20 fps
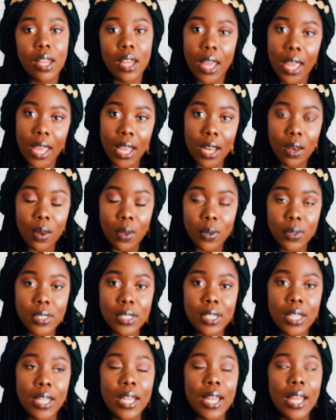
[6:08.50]
Hair
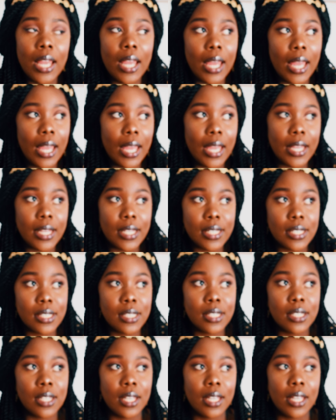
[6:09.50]
loss.
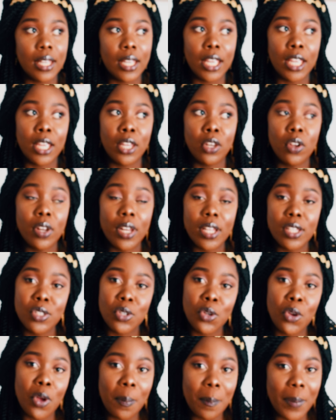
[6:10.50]
And in order
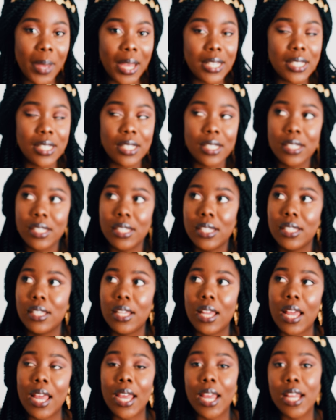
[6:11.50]
to combat it,
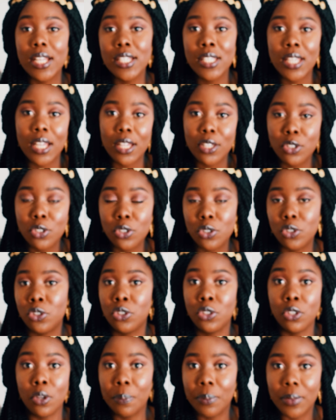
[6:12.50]
I can't tell you to
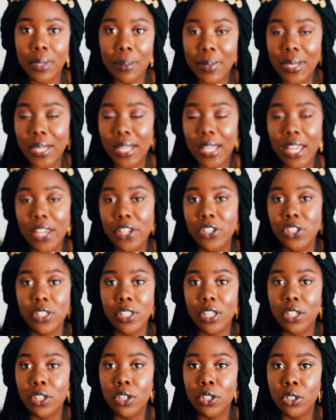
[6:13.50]
stop the medication
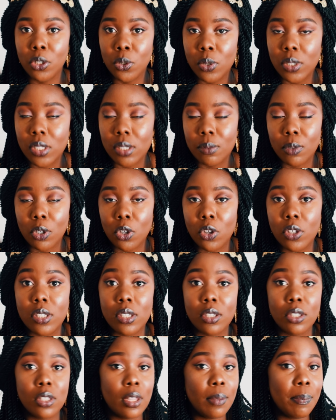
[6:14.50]
that you're using
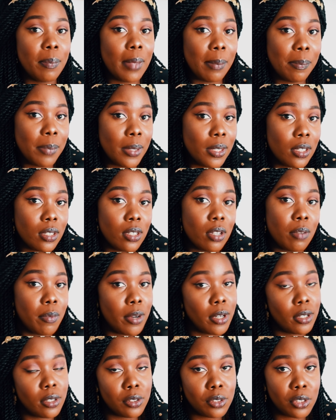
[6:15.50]
because it might be
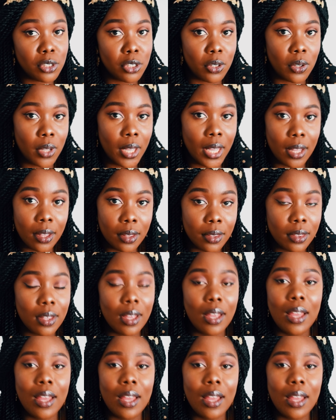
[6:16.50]
detrimental to your health,